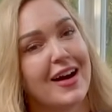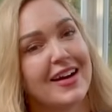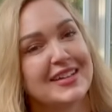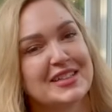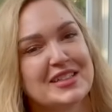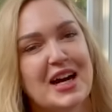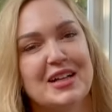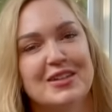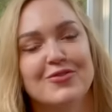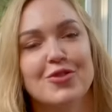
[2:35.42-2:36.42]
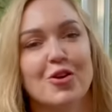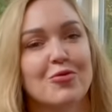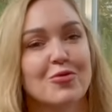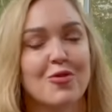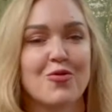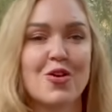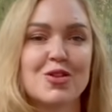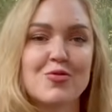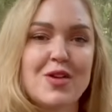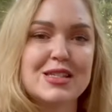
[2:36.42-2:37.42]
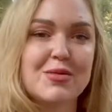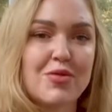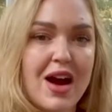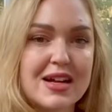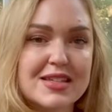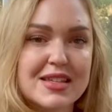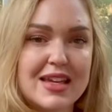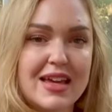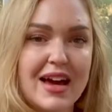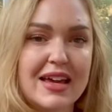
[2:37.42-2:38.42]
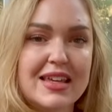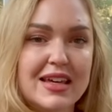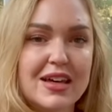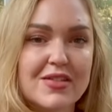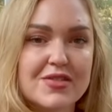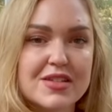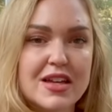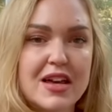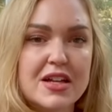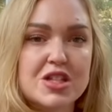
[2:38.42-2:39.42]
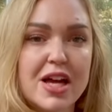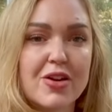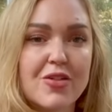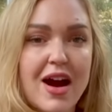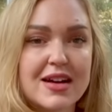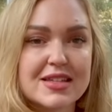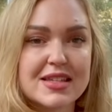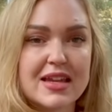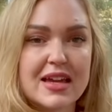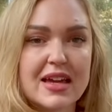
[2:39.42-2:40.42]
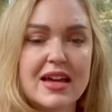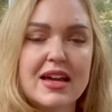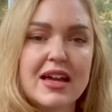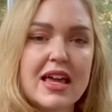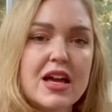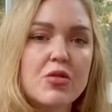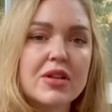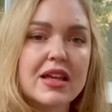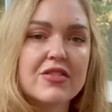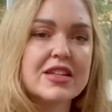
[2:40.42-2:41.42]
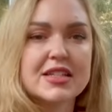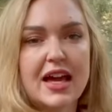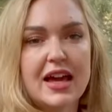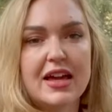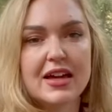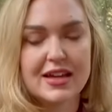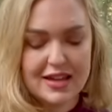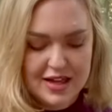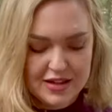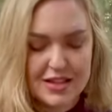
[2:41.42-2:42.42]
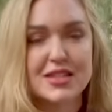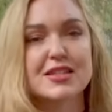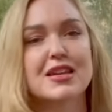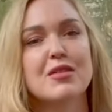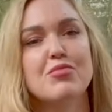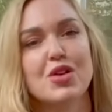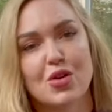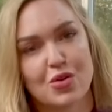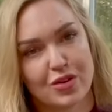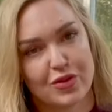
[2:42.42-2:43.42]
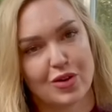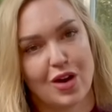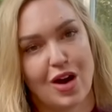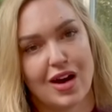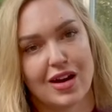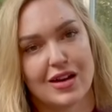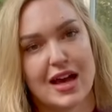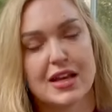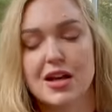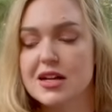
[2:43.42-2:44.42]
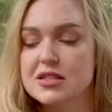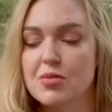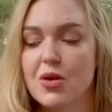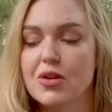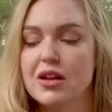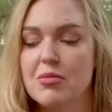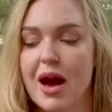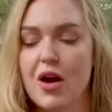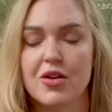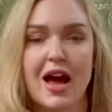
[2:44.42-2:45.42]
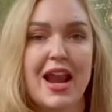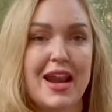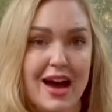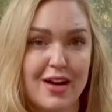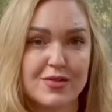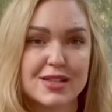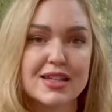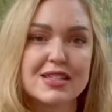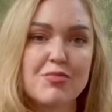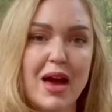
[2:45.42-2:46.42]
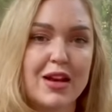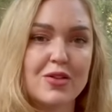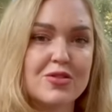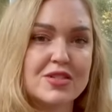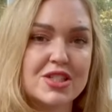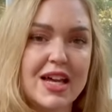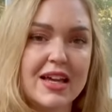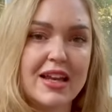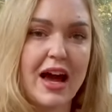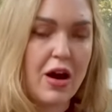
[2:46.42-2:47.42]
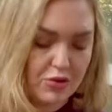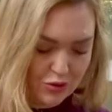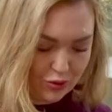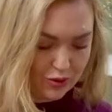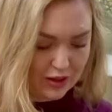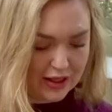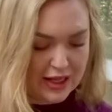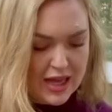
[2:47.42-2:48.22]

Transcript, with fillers: You're calling forth reciprocity, a gift, generosity, equal give and take. This is a beautiful card and not spoken about enough. Six of Pentacles, check it out, Google it.